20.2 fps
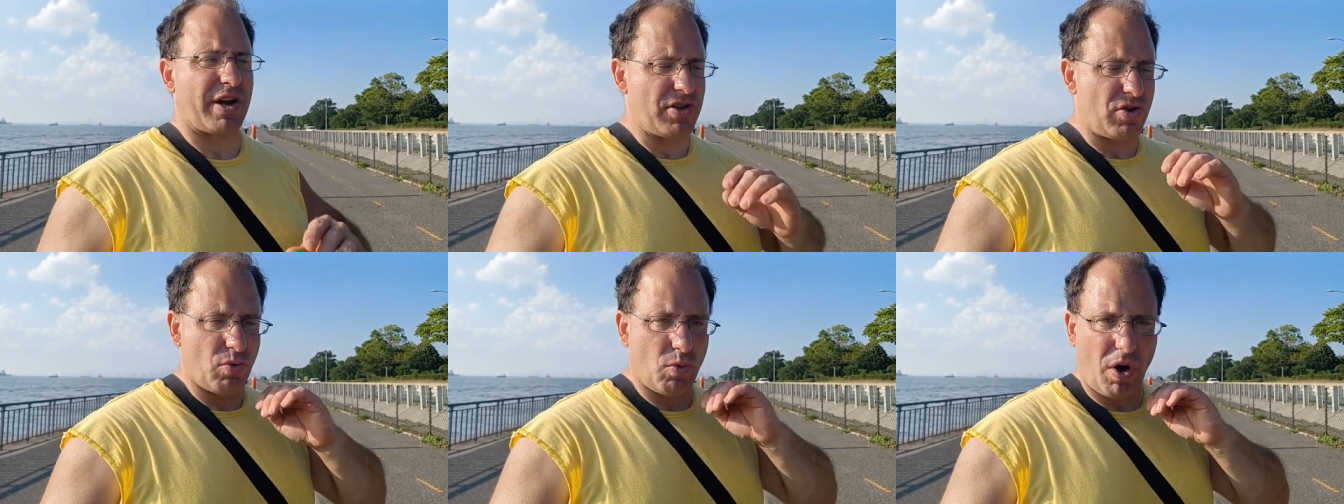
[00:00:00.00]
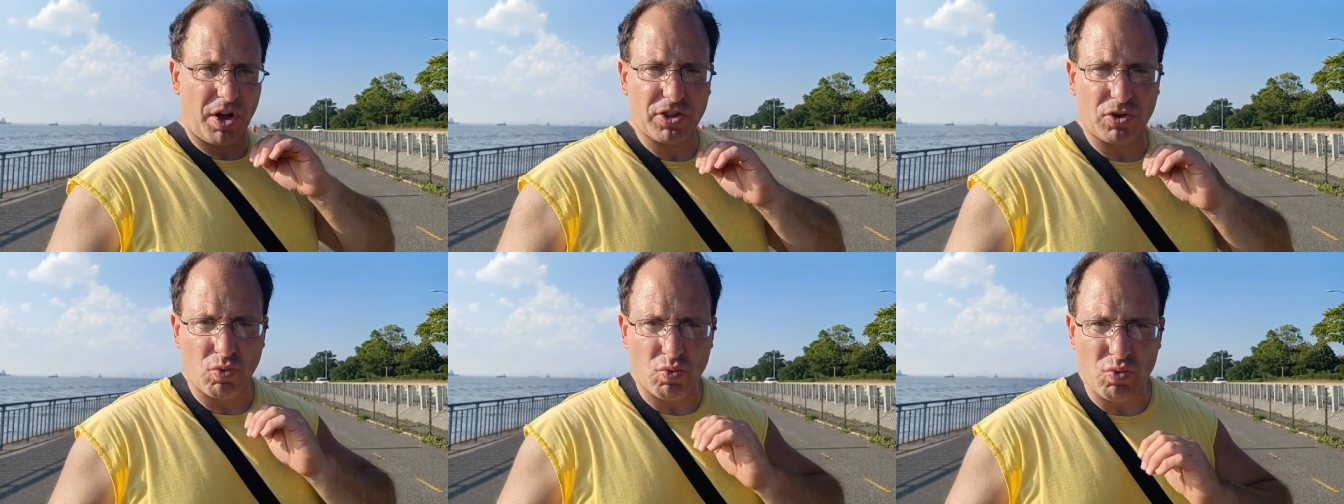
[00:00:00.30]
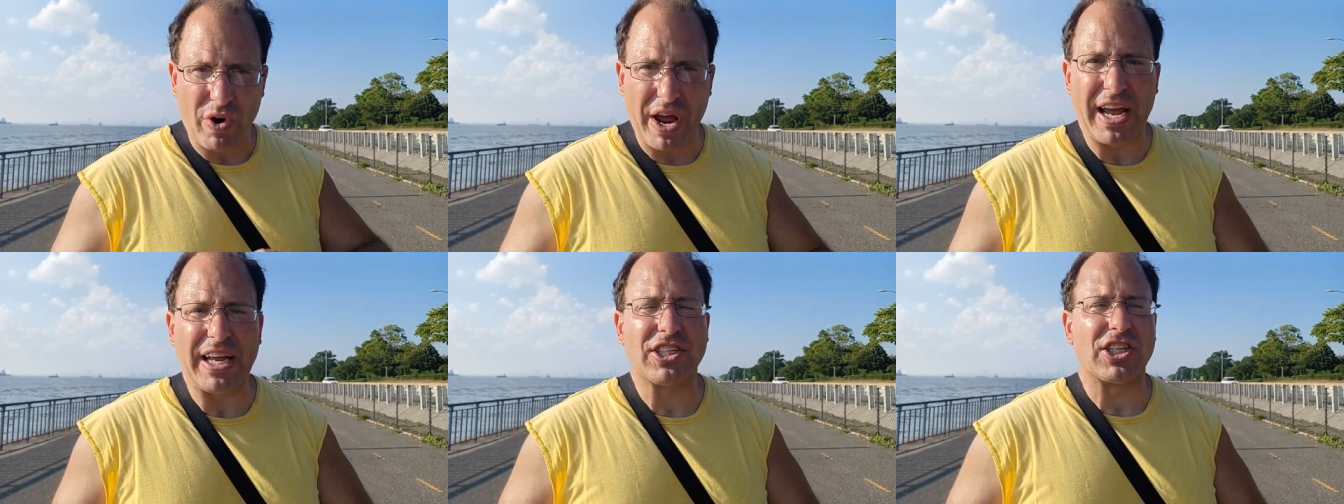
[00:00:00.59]
You want the
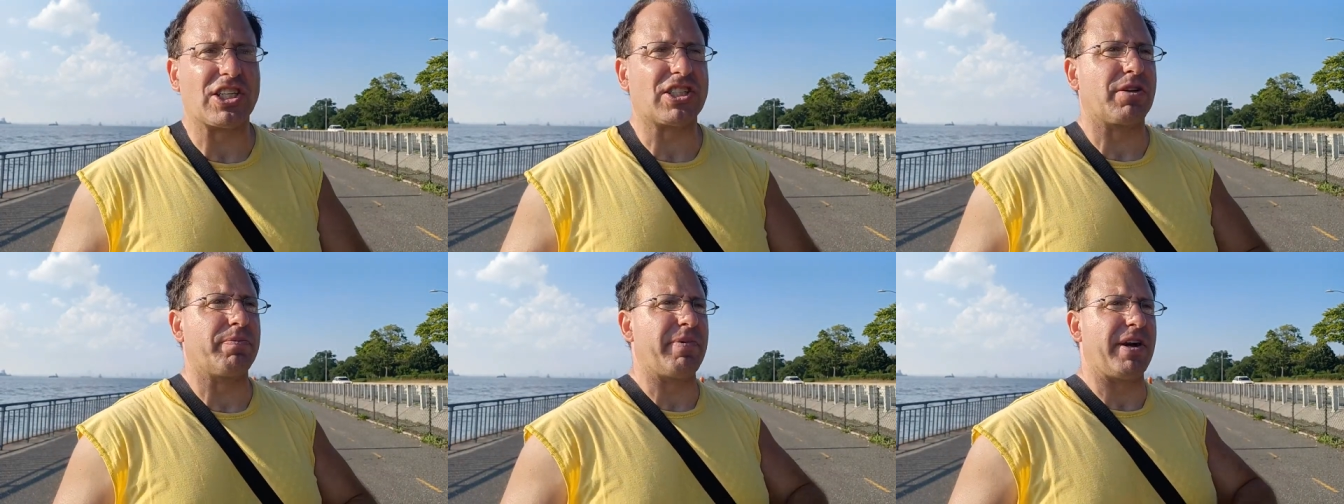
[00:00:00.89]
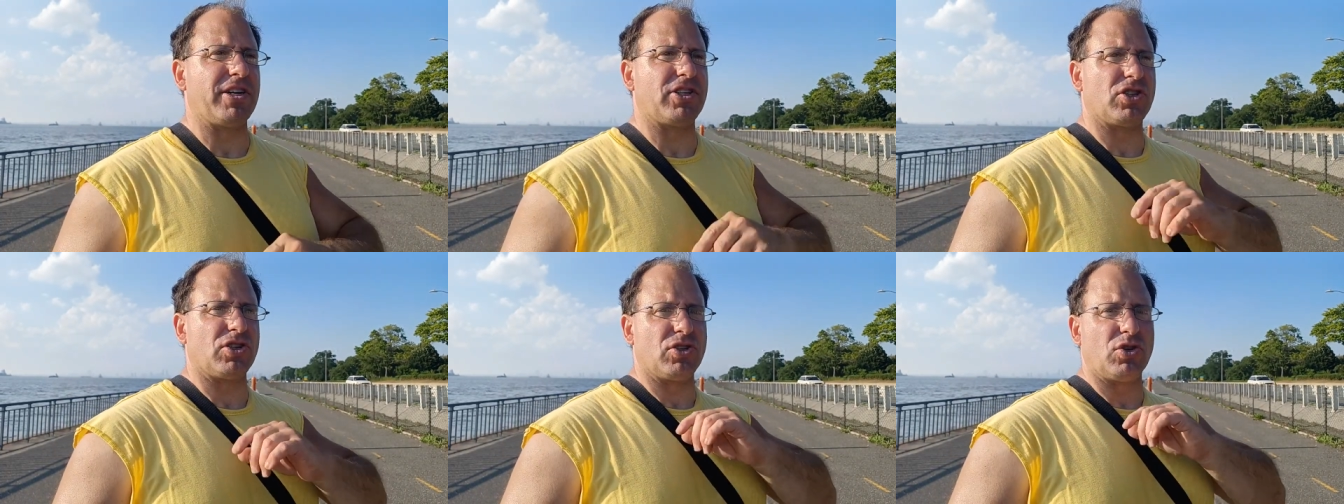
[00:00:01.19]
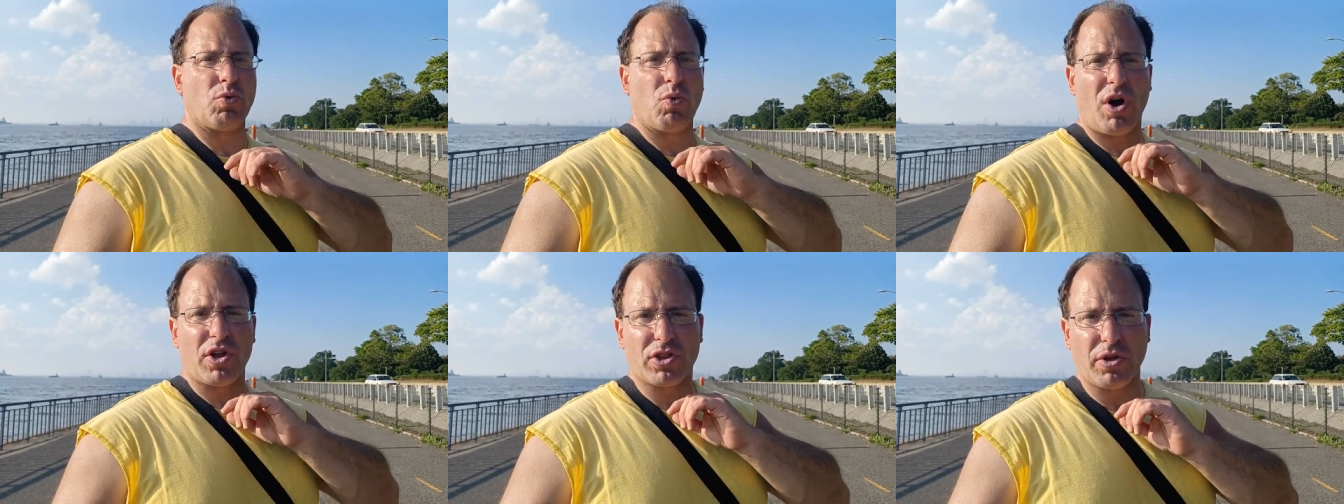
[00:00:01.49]
range estimation,
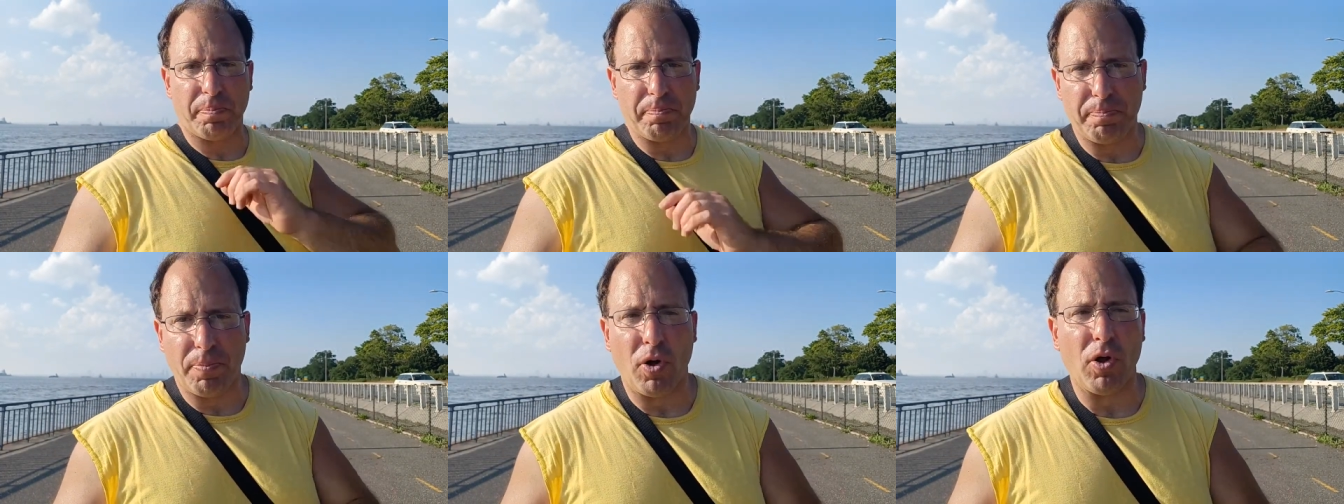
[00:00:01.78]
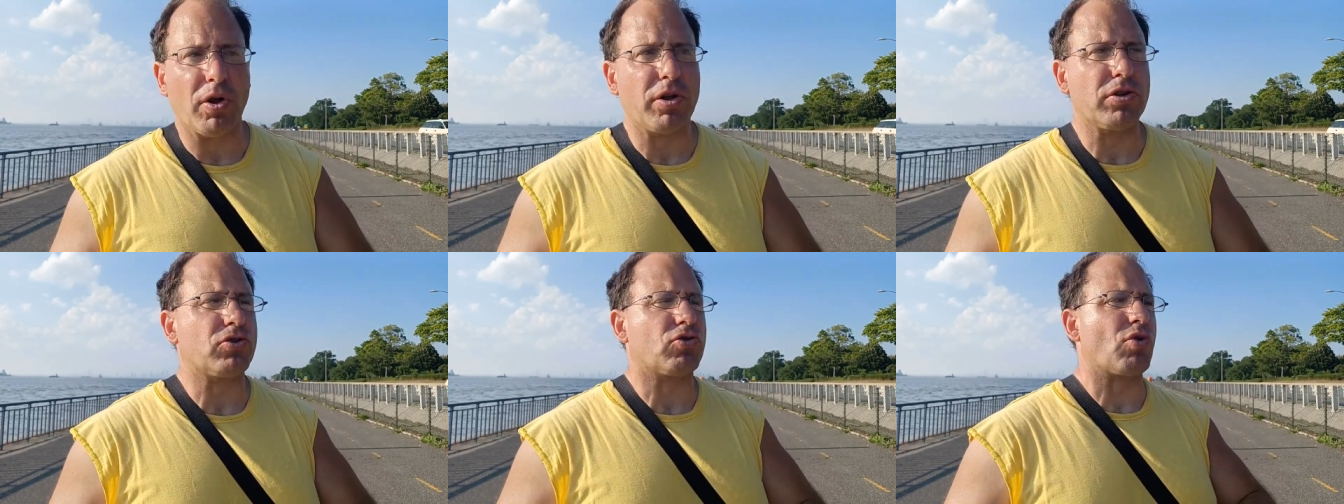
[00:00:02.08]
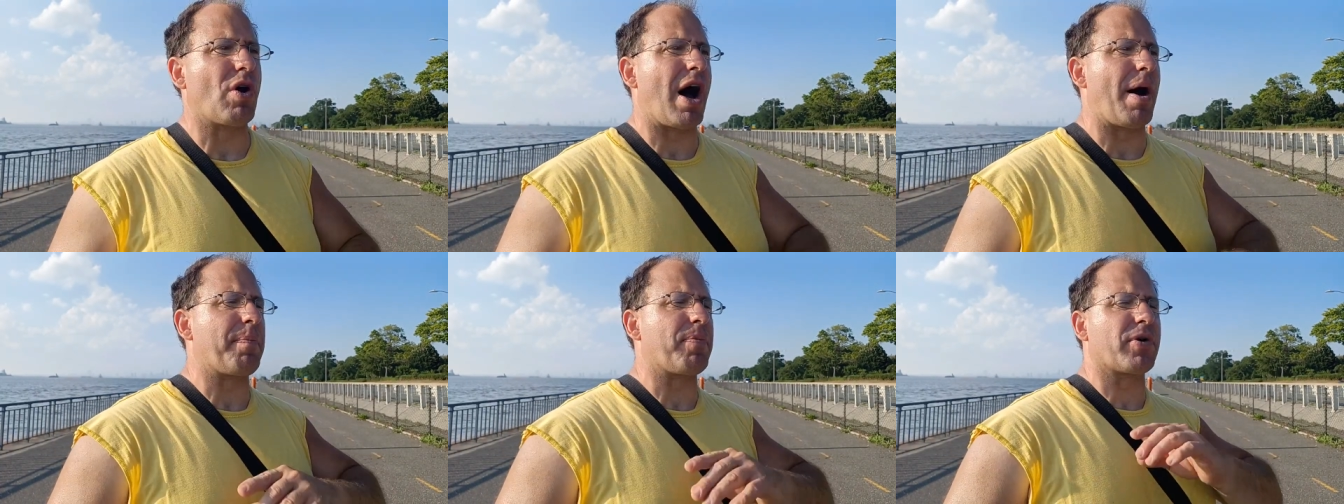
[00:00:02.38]
you want the bullet
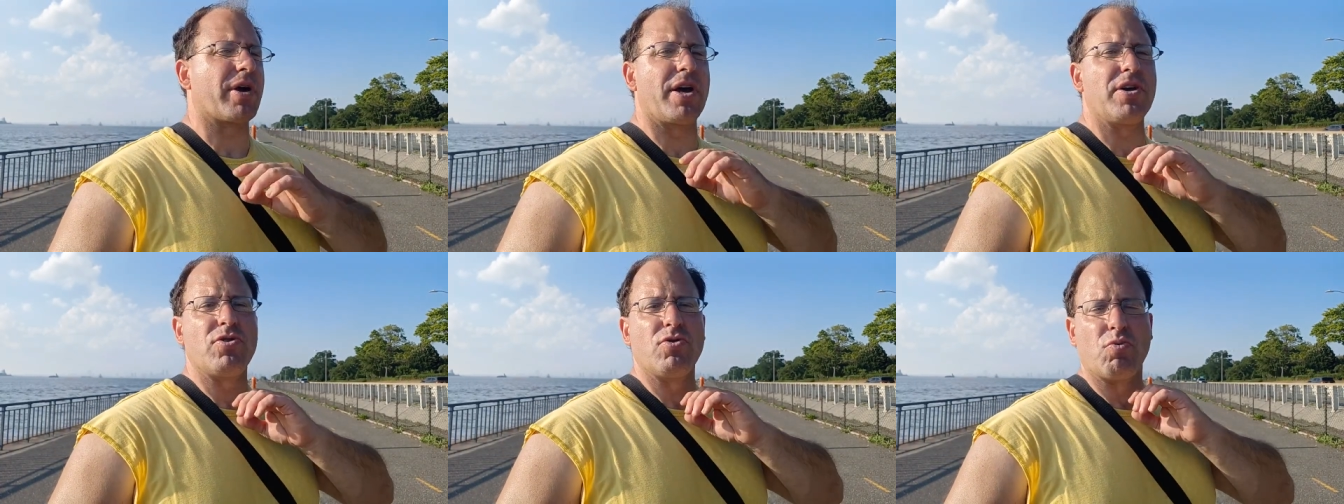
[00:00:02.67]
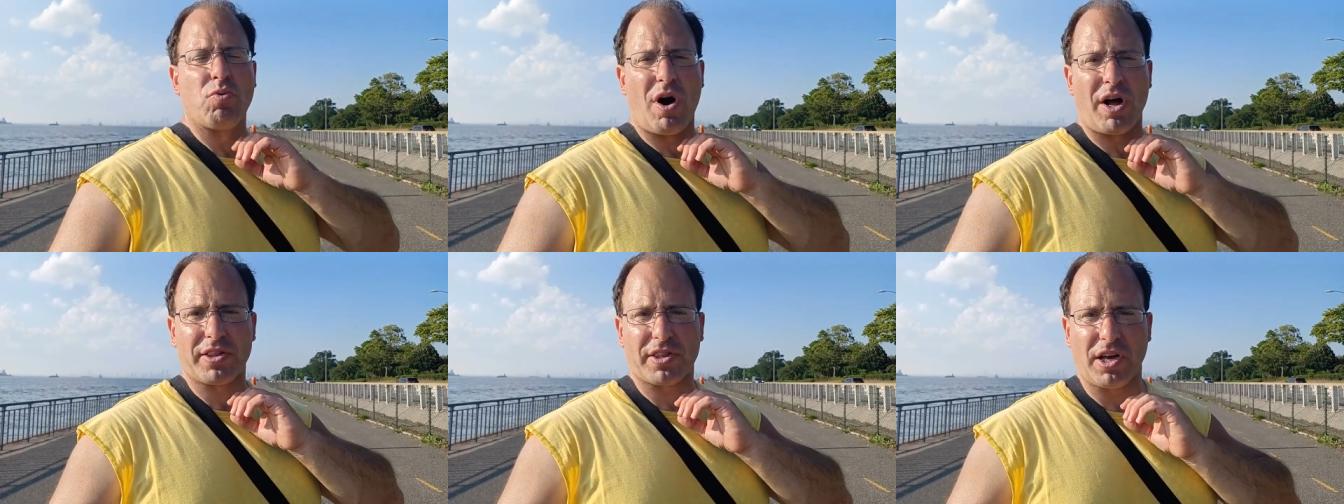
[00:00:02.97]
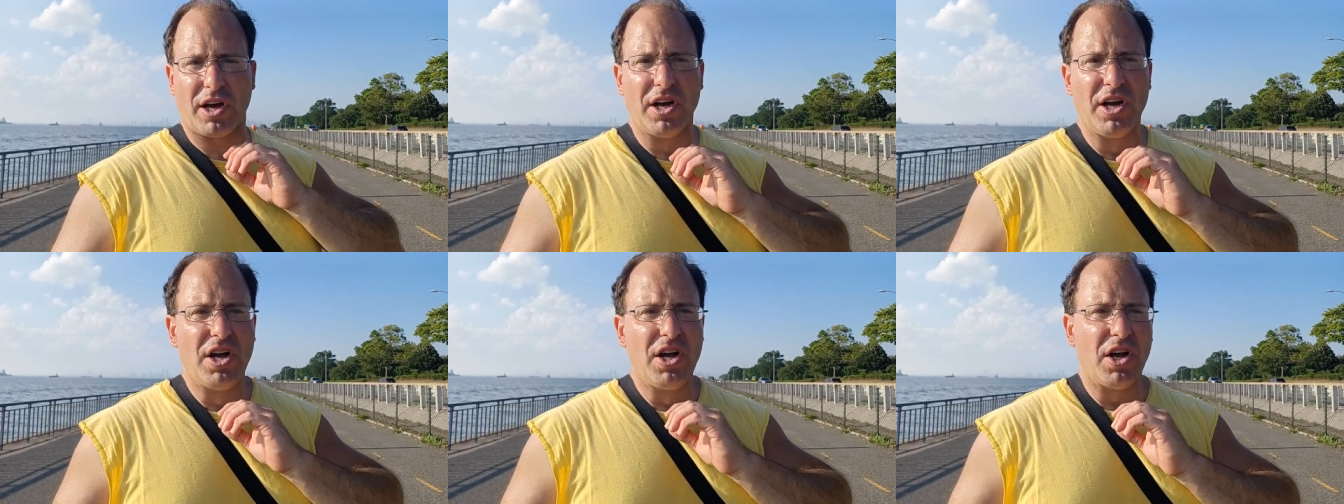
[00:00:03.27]
drop, okay? You want
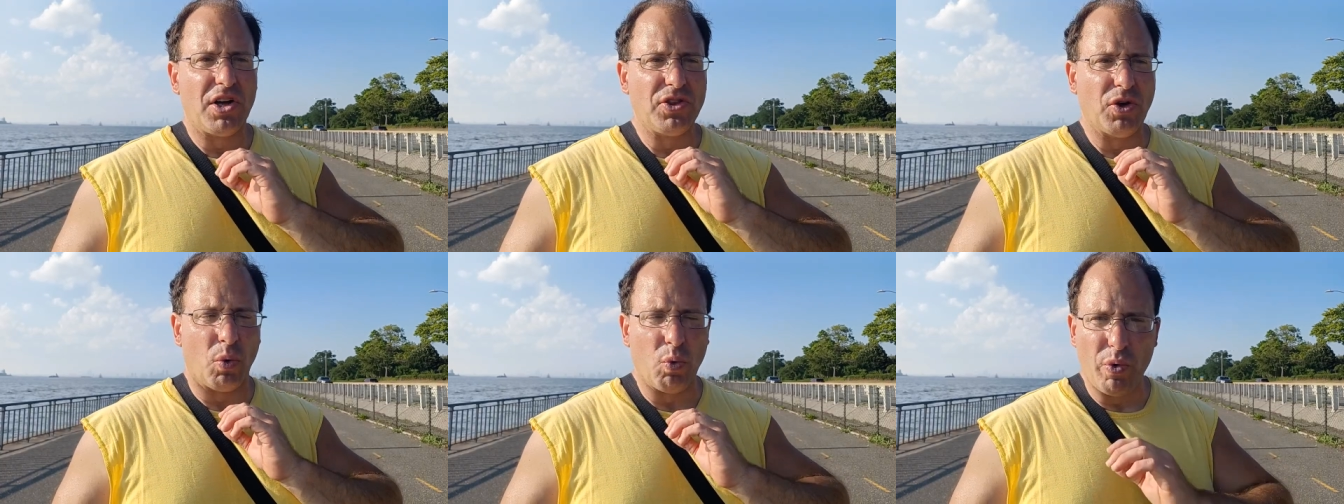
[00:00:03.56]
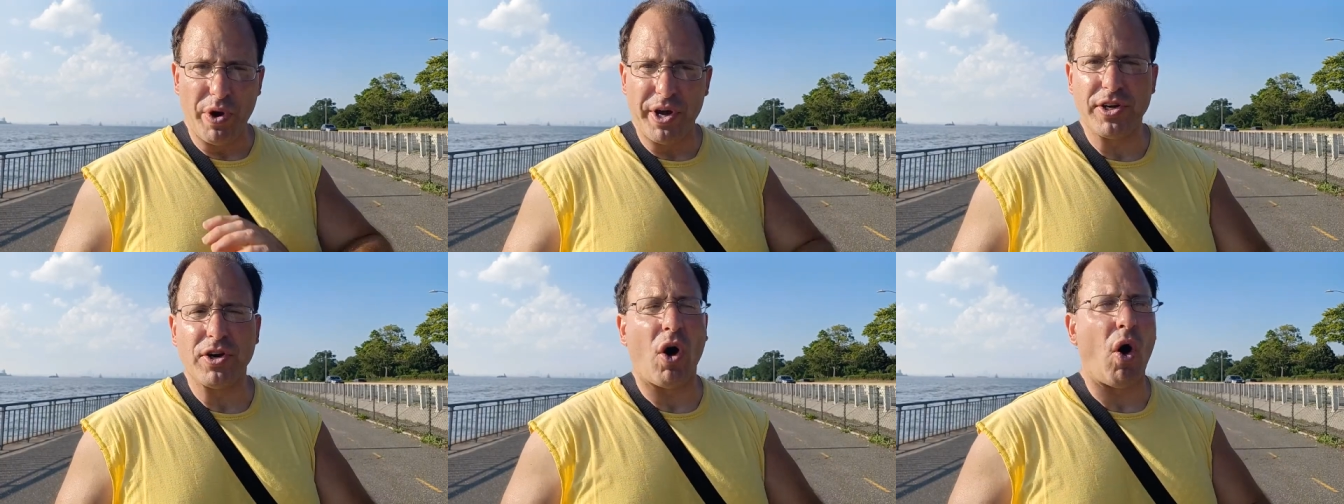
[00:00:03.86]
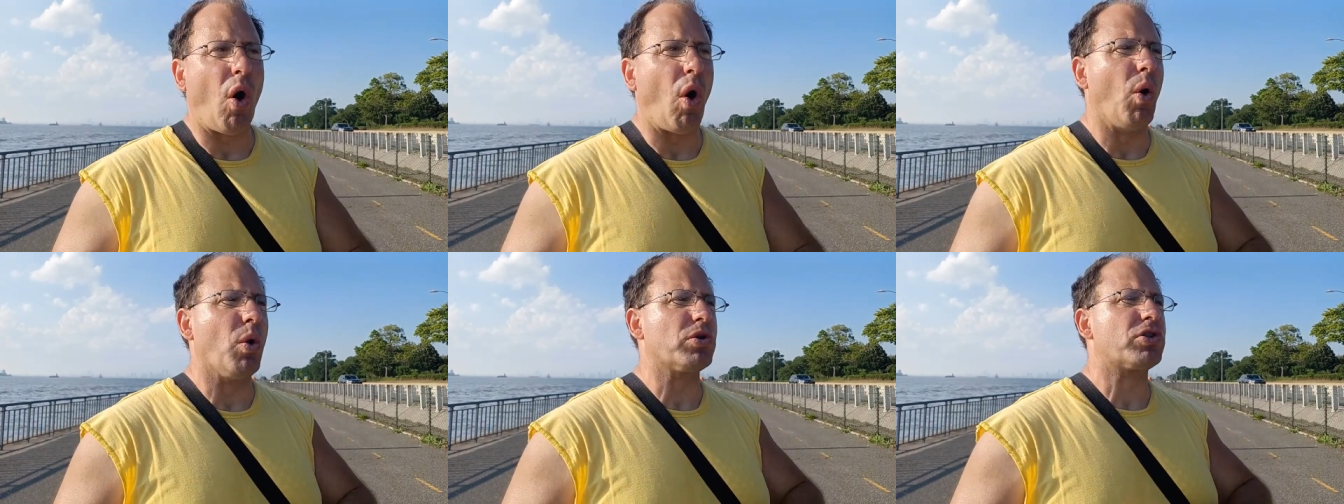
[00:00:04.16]
the wind
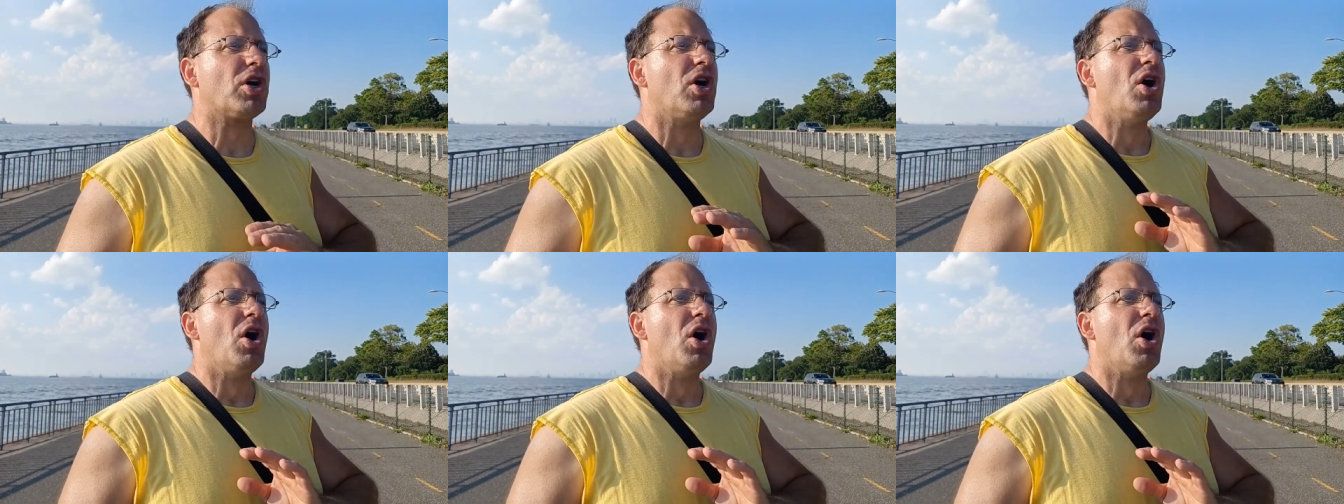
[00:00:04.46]
hold,